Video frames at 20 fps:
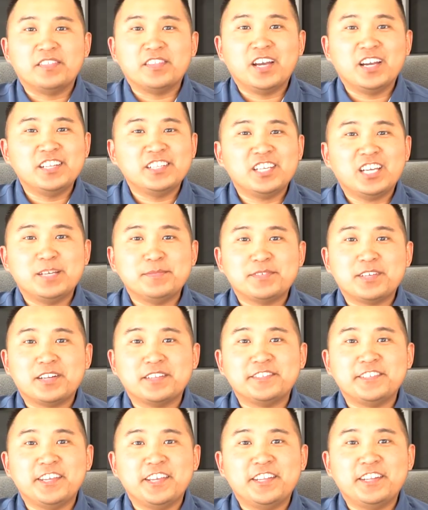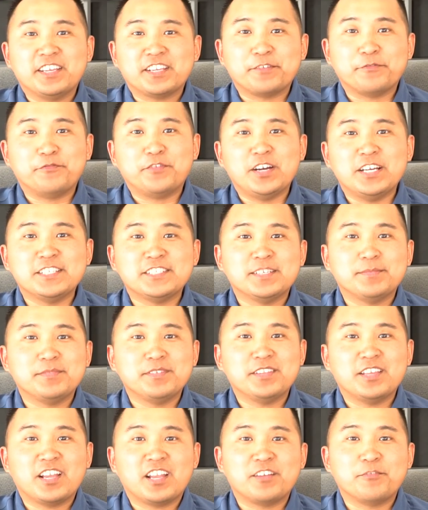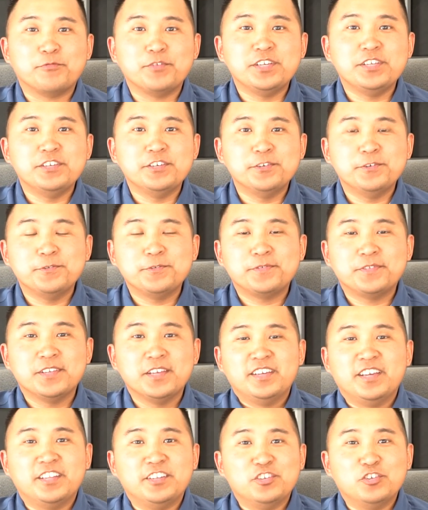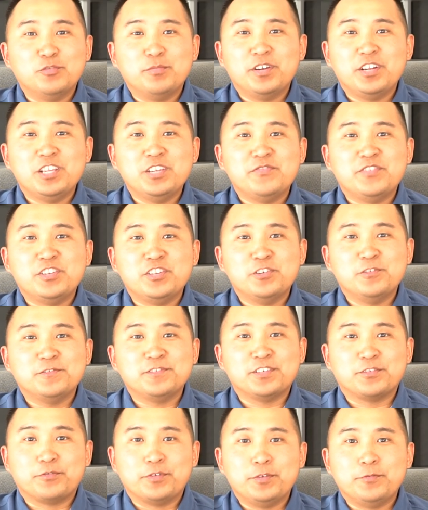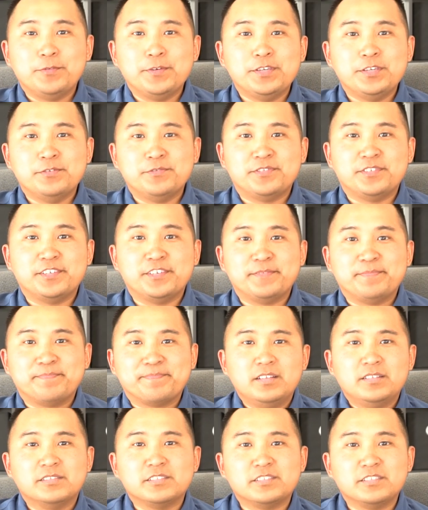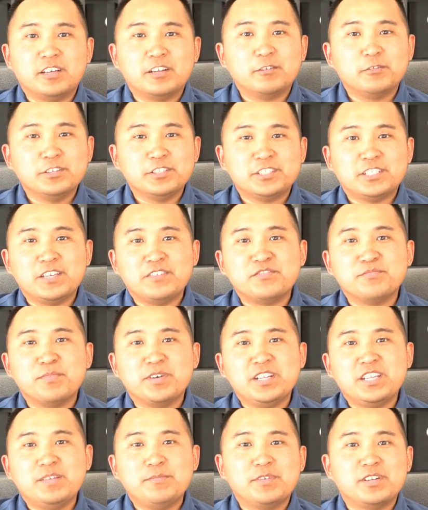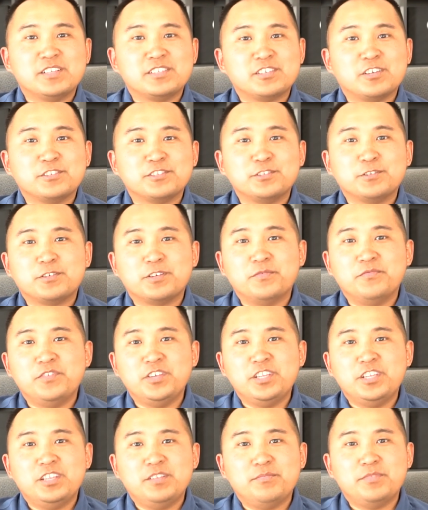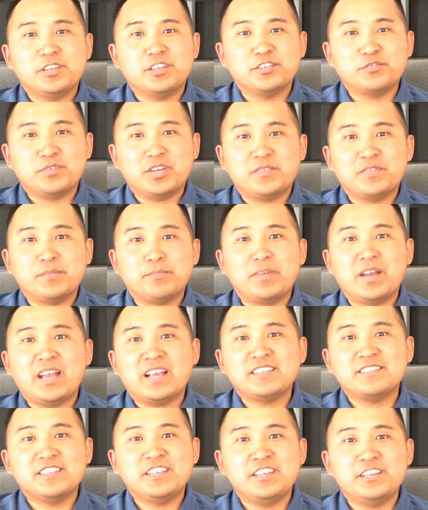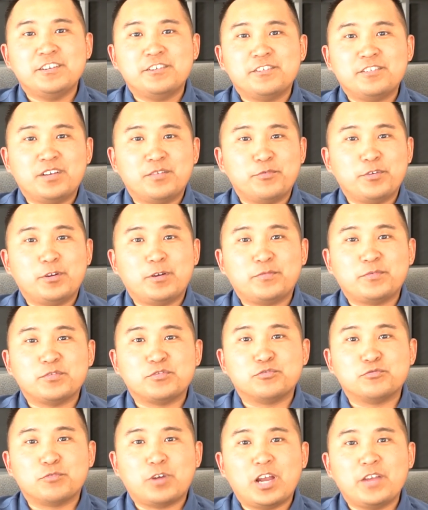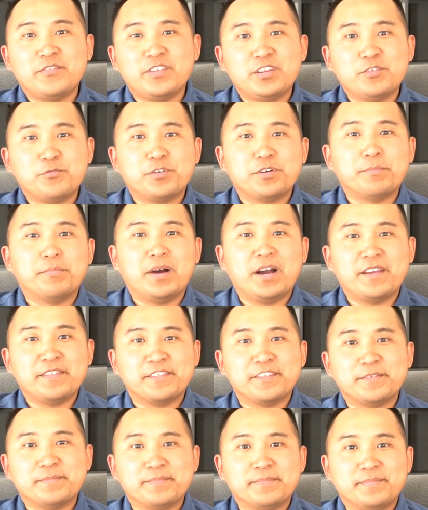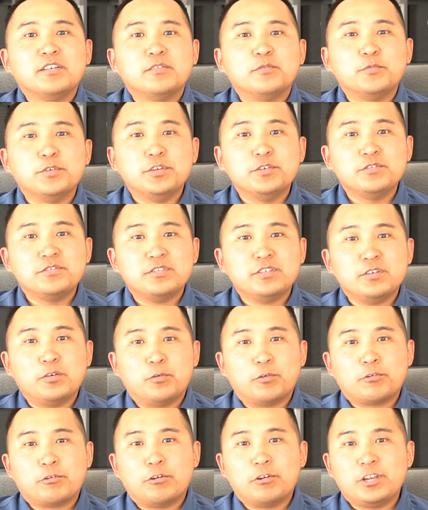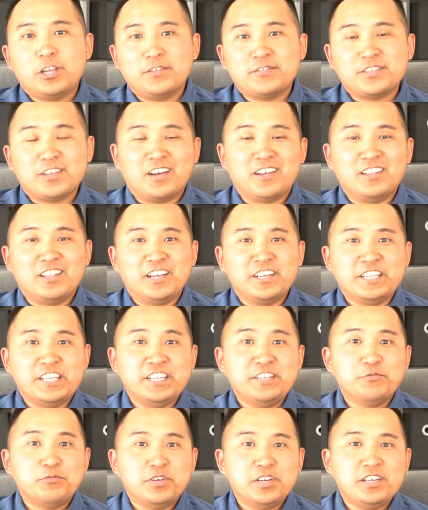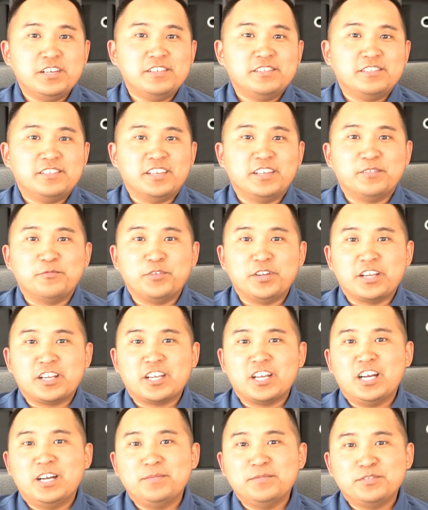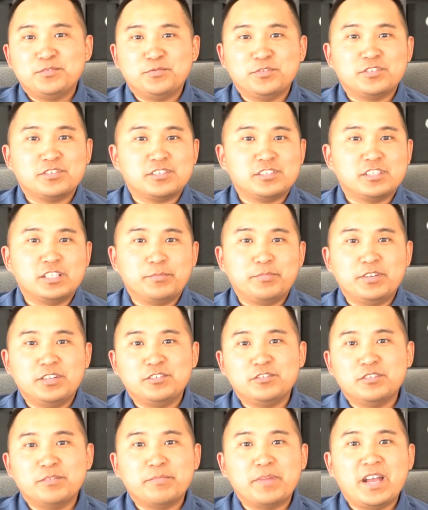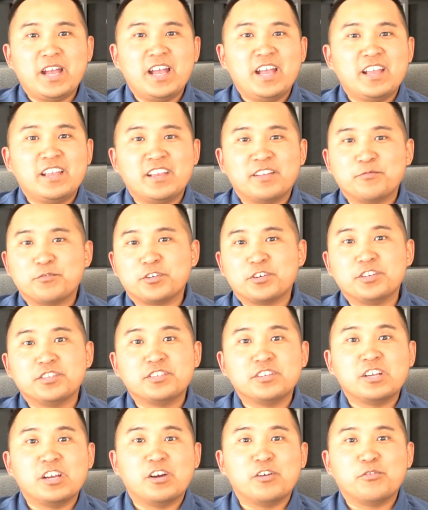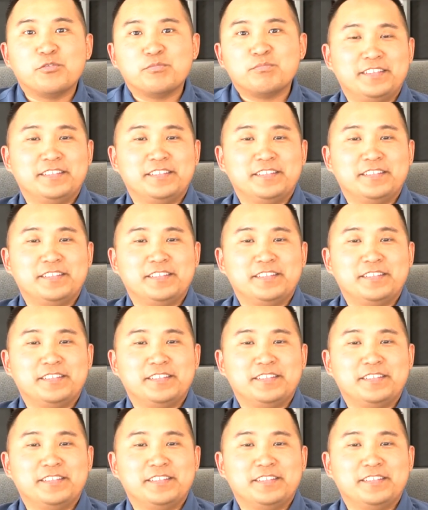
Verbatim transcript: Nine times out of 10, I can find something that I can reuse and nobody even knows that we reused it. This not only saves money, but it's also convenient because we have the bags here and we don't have to drive anywhere to buy them. We usually order our gifts online anyways, and when it comes, we just slip it into the bag and we're good to go.